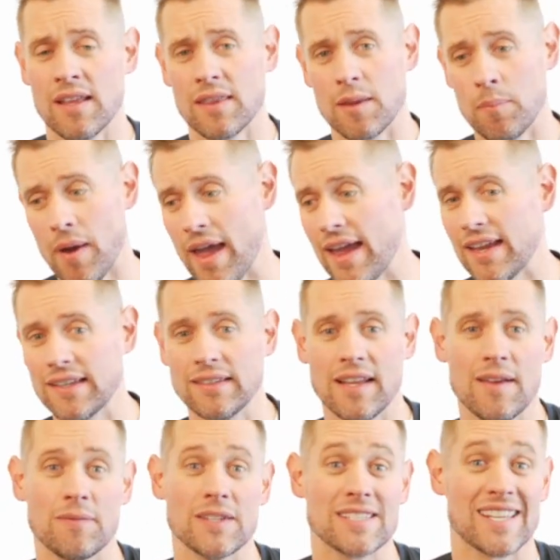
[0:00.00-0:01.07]
the paint,
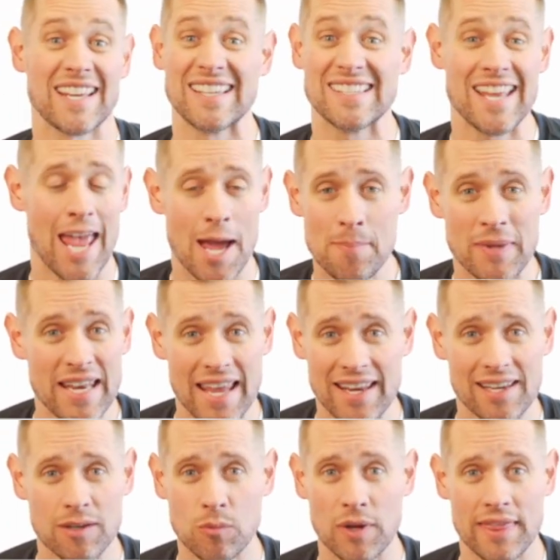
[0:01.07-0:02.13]
if it's
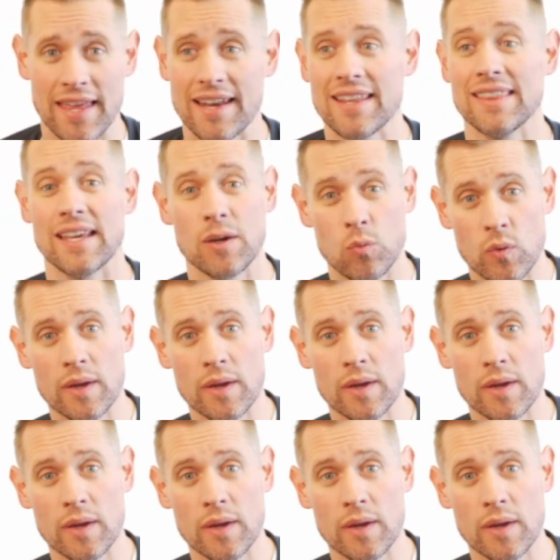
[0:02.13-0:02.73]
contaminated with anything,